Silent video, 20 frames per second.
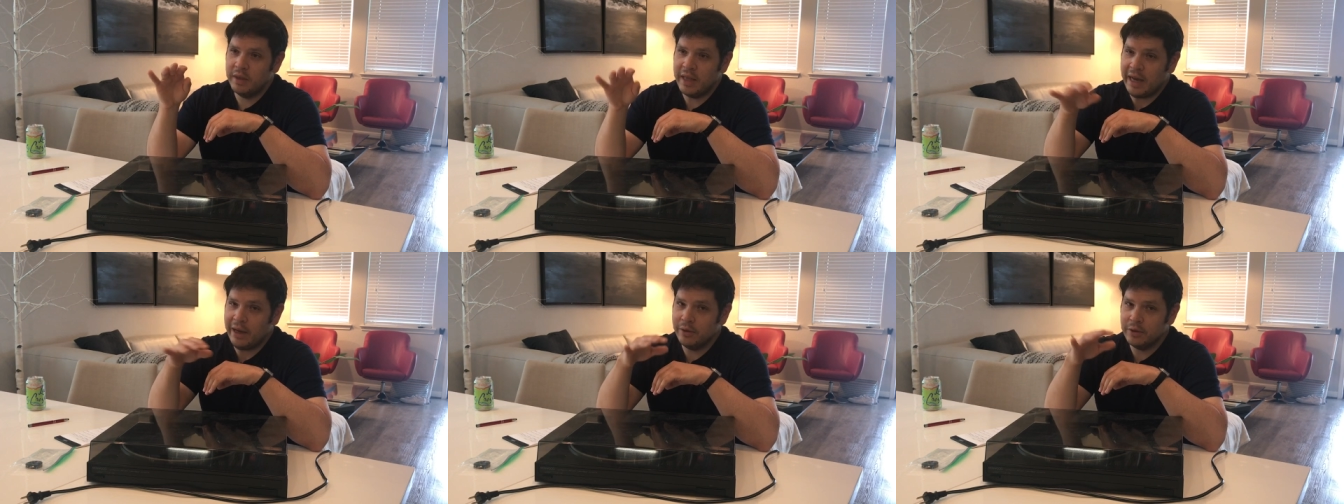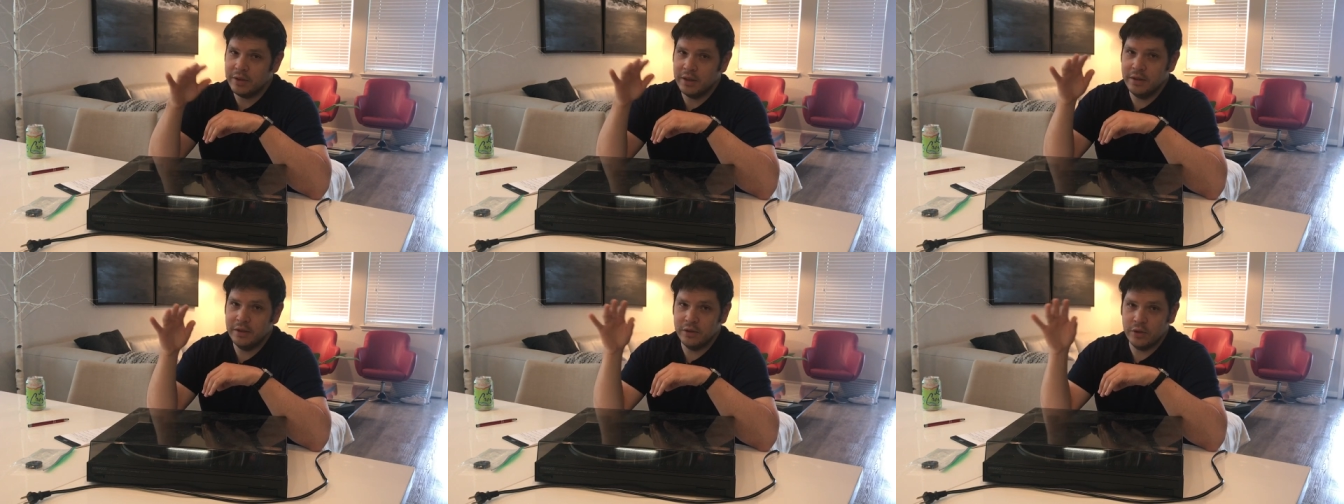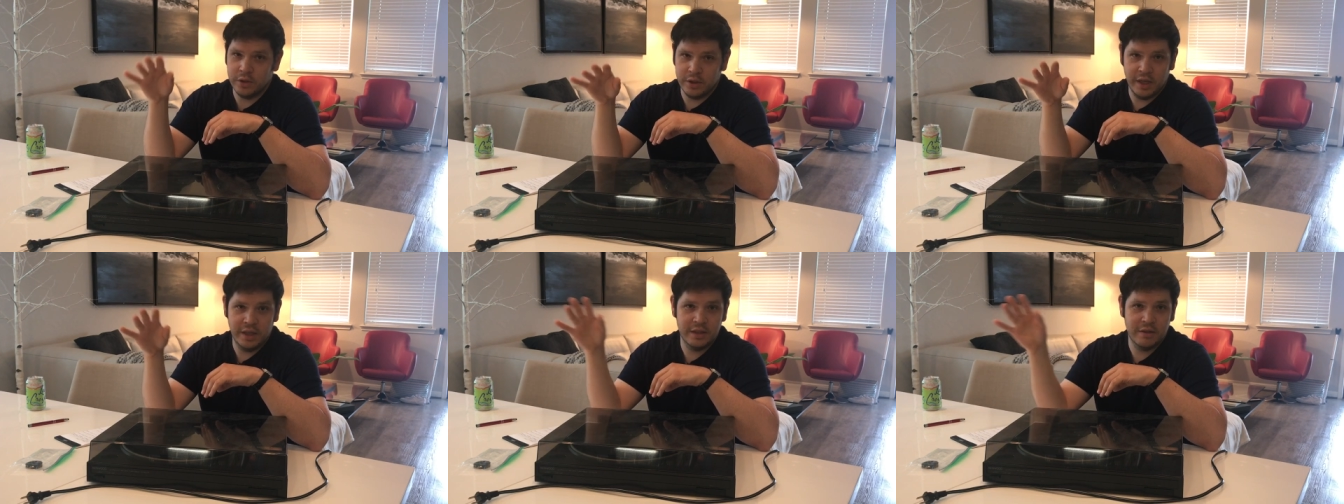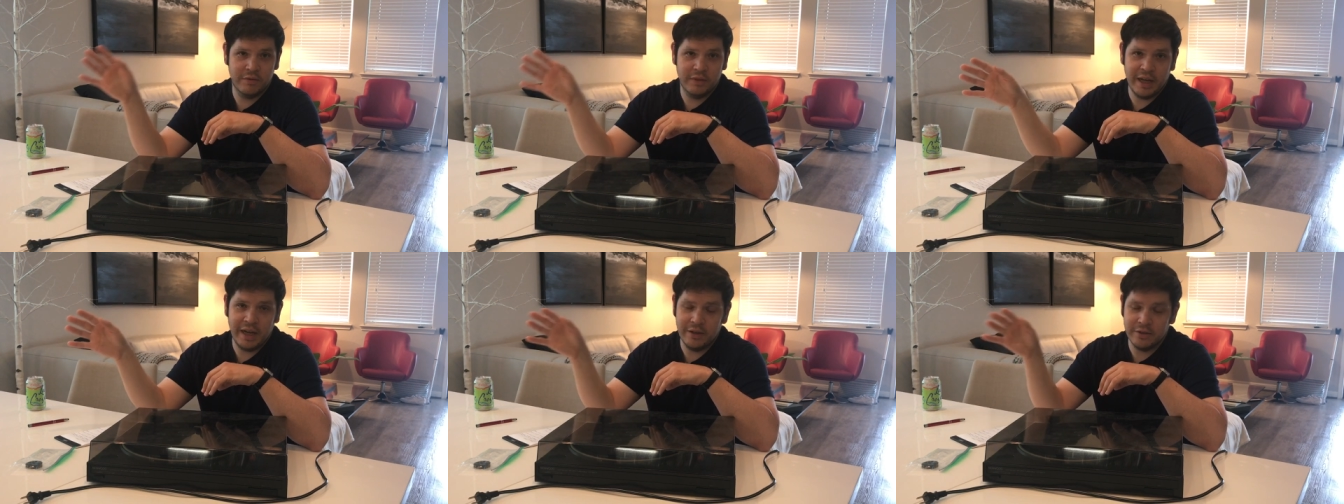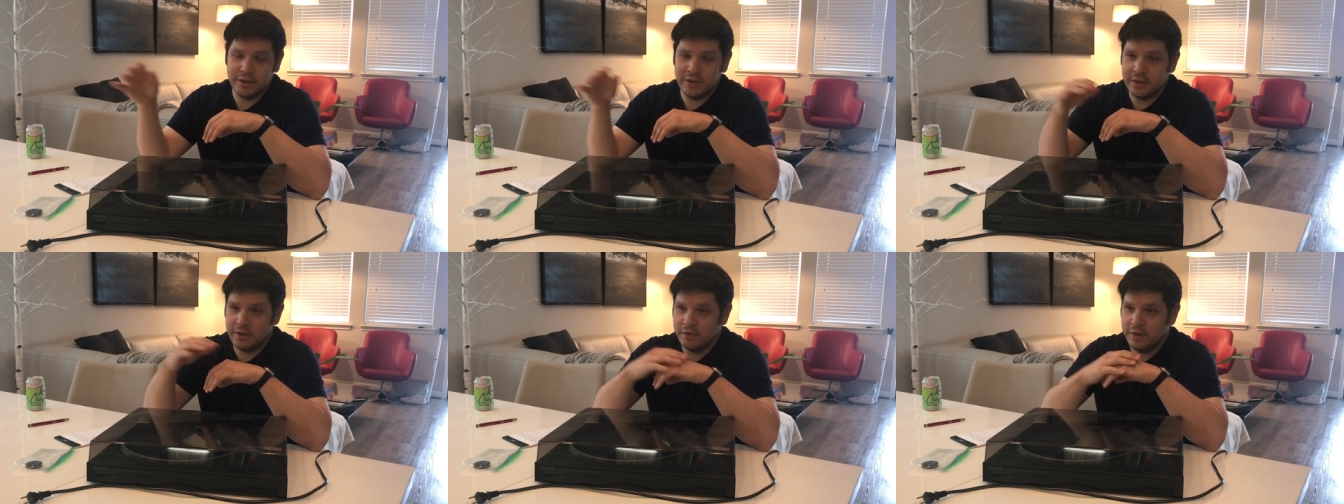thousands or tens of
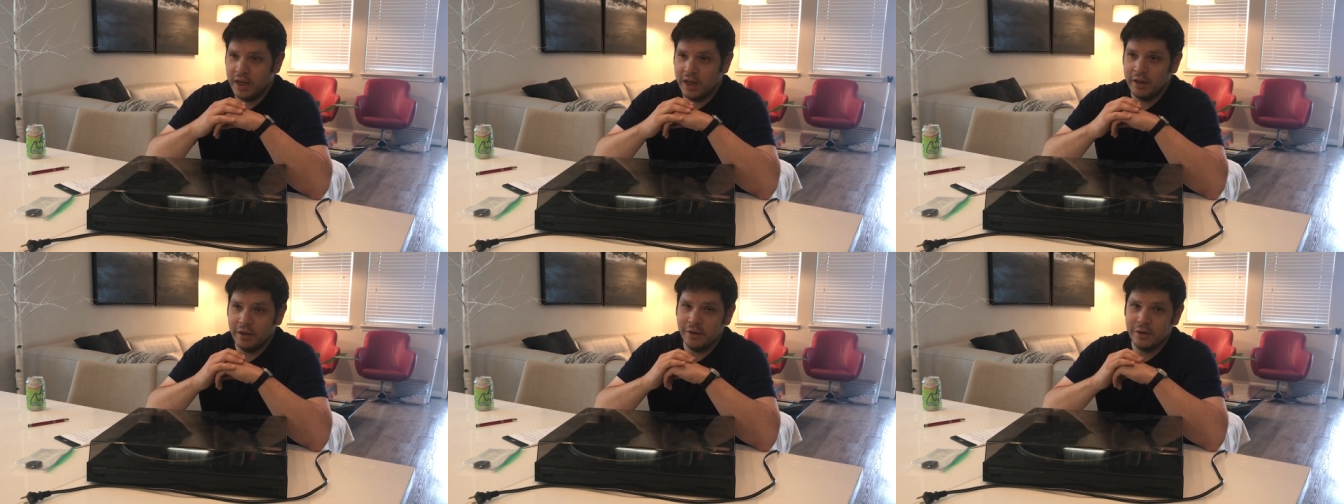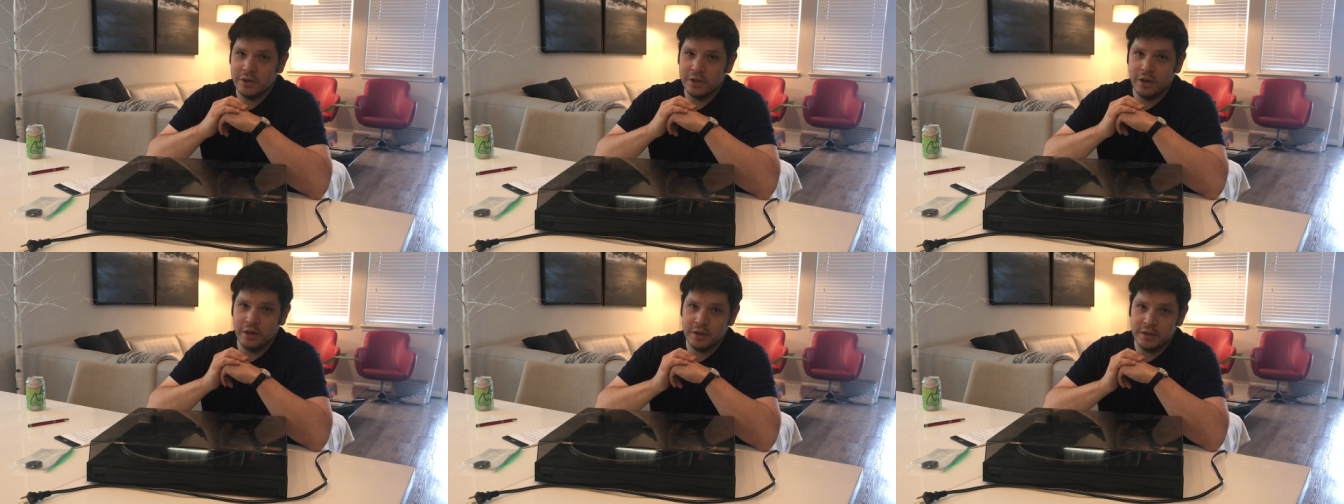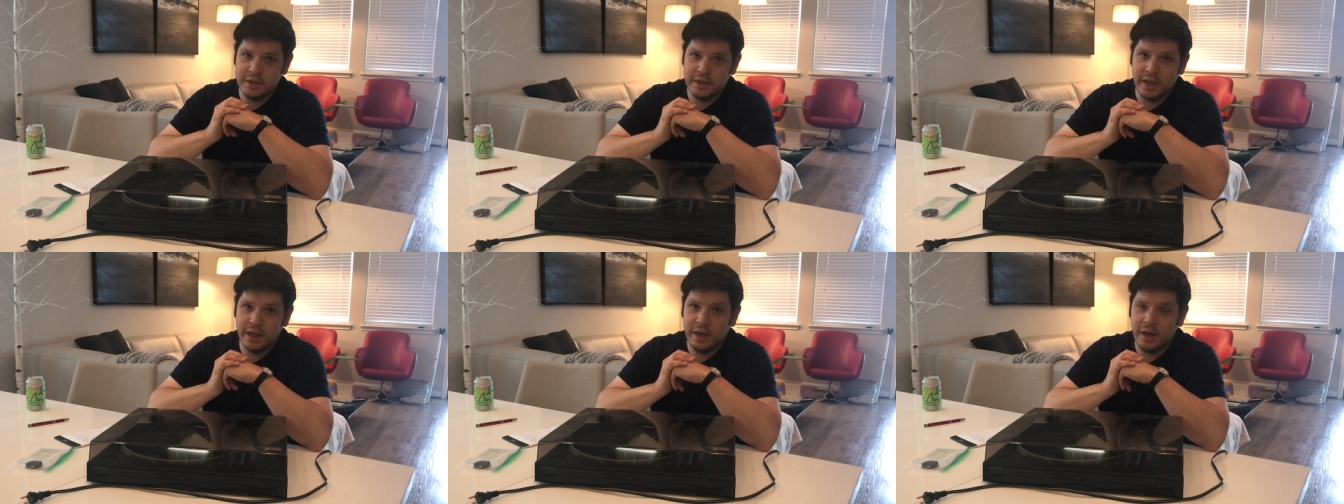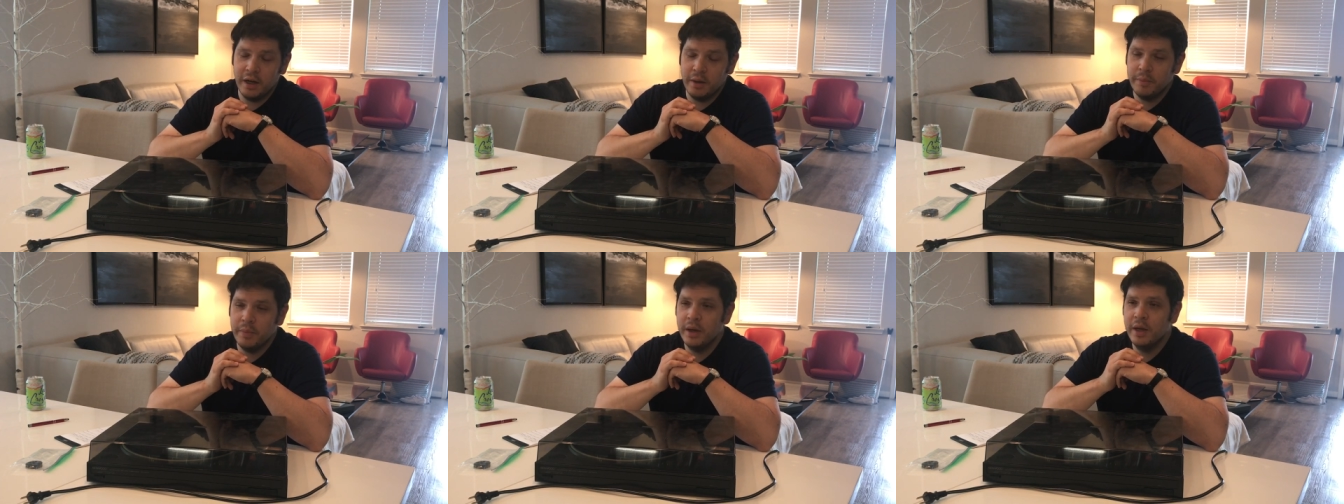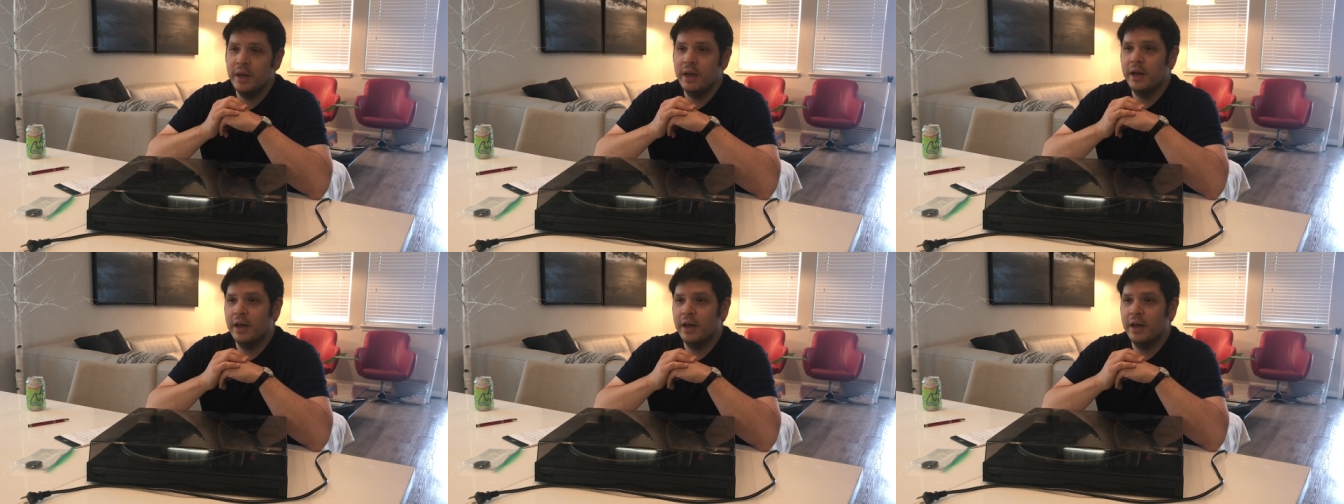thousands of dollars on a setup,